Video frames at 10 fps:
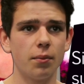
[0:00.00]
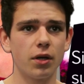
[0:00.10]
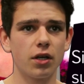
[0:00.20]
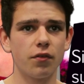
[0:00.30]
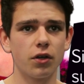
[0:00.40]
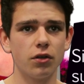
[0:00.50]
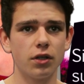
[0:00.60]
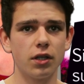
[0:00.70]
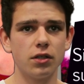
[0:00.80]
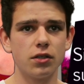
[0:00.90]
that my cover and
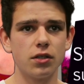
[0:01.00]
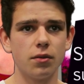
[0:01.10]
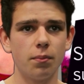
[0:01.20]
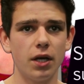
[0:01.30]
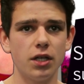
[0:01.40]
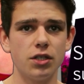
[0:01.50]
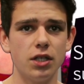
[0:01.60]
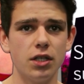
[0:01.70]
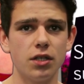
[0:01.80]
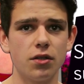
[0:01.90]
contents page
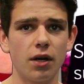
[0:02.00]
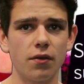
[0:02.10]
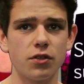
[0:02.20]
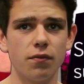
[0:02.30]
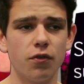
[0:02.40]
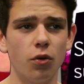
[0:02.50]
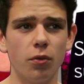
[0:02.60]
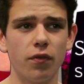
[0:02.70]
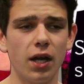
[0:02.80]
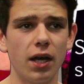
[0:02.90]
needed to have some
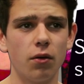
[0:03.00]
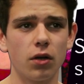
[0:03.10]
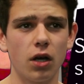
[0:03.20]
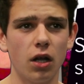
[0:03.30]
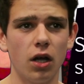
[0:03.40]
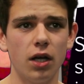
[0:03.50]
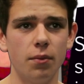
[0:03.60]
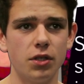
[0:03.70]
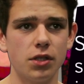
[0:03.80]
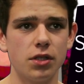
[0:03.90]
form of layout, colour,
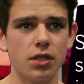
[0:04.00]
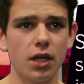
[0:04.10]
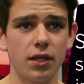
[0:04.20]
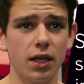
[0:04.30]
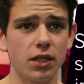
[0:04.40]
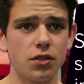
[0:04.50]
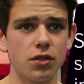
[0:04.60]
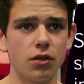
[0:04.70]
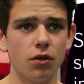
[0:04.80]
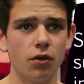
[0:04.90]
images and
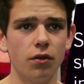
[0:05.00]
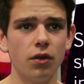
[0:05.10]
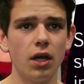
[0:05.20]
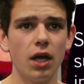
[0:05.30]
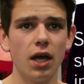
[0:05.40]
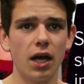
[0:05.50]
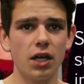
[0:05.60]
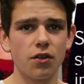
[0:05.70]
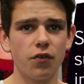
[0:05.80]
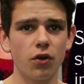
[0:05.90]
text on,
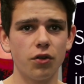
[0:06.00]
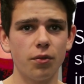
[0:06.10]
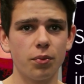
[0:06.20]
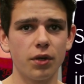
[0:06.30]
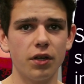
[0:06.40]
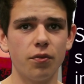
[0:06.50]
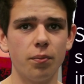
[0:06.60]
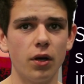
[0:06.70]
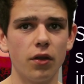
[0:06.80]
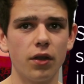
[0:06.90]
as I followed the
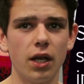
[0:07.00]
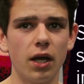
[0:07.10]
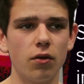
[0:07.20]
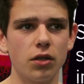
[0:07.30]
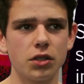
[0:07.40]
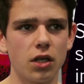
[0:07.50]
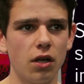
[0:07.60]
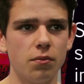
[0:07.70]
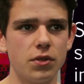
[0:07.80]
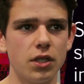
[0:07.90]
brief, but the layout looks
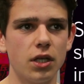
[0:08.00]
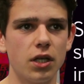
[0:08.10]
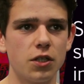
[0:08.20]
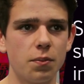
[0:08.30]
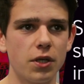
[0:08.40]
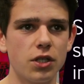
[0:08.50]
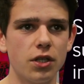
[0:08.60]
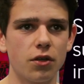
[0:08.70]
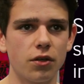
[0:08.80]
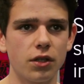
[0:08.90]
clumsy, especially
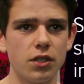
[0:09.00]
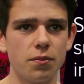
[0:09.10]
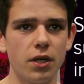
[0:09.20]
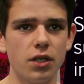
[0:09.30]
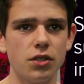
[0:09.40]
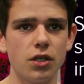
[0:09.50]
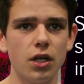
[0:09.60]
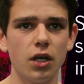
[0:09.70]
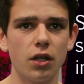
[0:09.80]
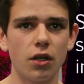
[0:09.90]
the contents page.
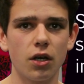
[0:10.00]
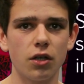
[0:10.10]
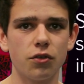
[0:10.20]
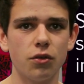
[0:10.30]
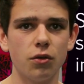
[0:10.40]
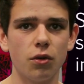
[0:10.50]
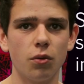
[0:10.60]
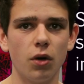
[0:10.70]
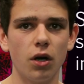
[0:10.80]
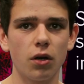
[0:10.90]
The colours do
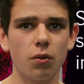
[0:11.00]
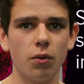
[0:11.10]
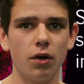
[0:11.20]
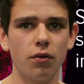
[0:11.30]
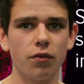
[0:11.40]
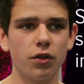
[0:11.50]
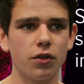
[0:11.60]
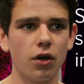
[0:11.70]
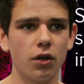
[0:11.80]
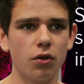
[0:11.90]
not work well for the
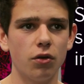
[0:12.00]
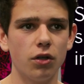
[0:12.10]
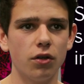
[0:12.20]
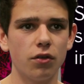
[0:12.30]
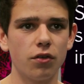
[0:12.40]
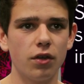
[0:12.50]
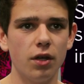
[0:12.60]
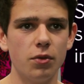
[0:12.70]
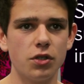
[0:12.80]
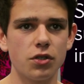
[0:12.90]
target audience, the
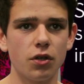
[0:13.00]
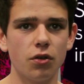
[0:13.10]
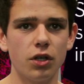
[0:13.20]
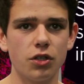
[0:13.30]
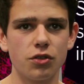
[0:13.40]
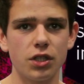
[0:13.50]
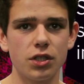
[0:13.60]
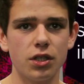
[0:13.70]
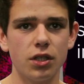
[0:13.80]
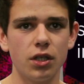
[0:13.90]
images are not
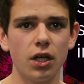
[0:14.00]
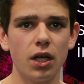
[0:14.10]
interesting